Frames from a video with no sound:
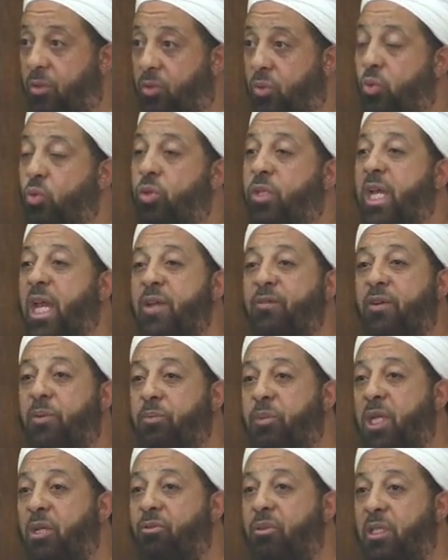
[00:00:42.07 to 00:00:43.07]
who gave
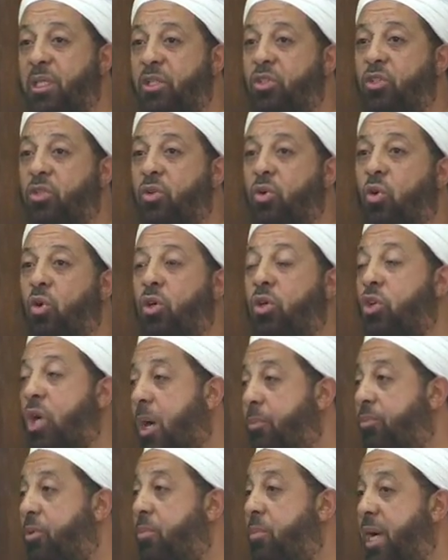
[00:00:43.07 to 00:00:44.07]
up their religion or
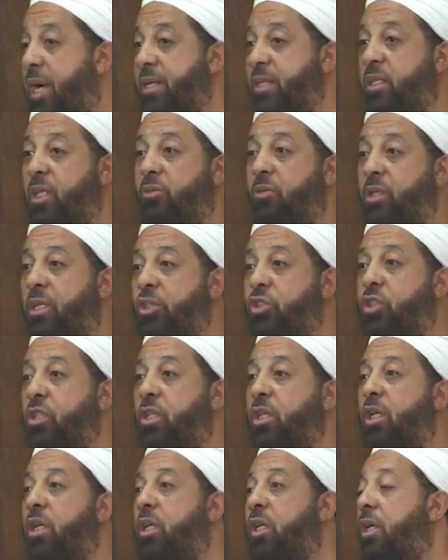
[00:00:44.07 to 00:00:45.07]
compromised their
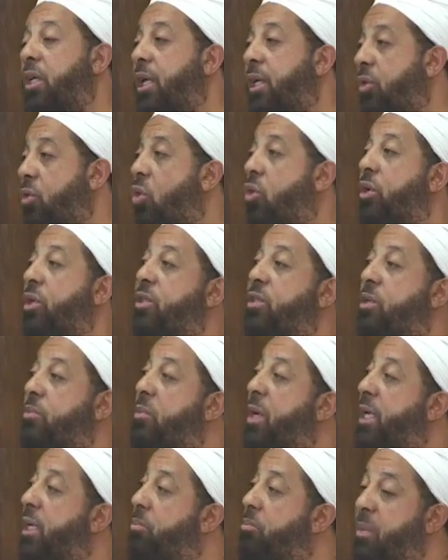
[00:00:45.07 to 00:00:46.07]
religion in order to
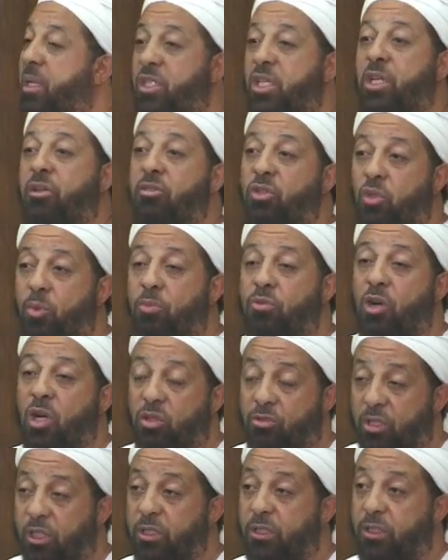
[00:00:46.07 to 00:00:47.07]
make material
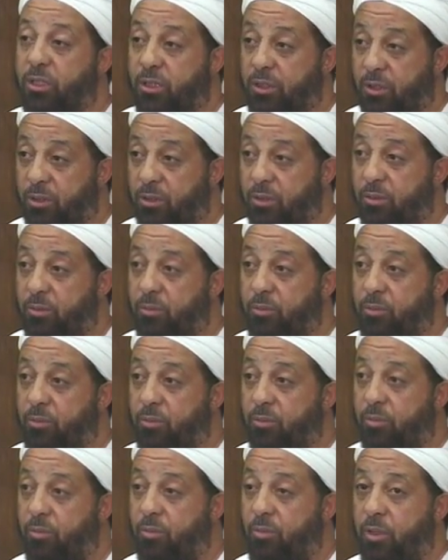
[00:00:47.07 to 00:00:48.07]
progress.
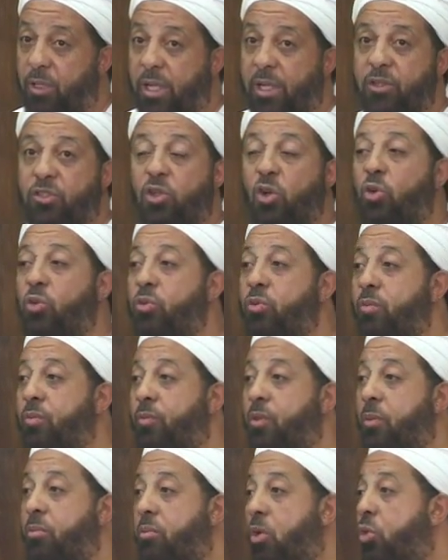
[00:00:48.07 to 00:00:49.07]
And so
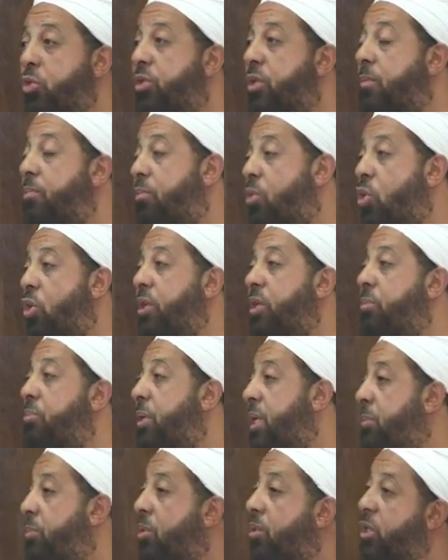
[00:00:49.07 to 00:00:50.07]
the most important
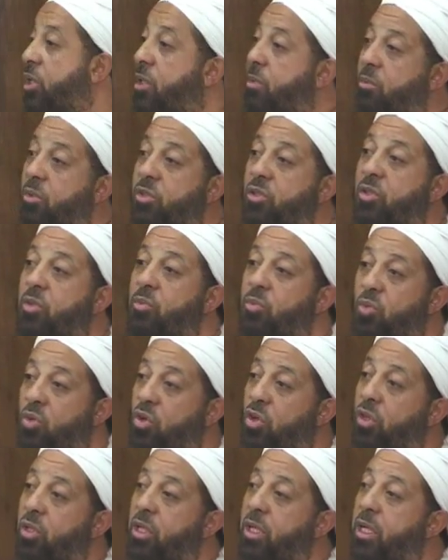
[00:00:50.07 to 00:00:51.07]
people in the Muslim
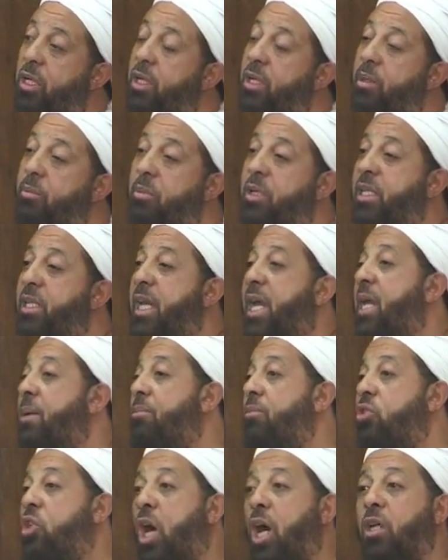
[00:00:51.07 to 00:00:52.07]
world
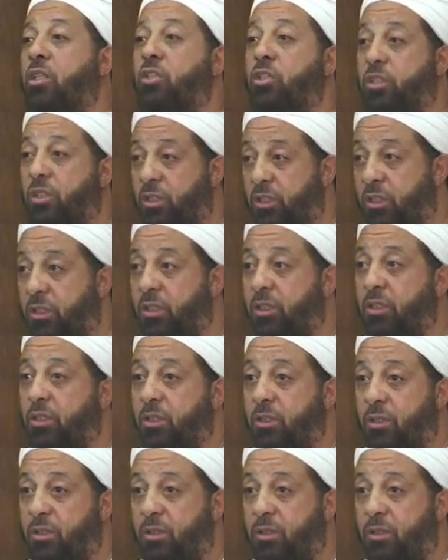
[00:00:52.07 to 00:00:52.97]
became doctors,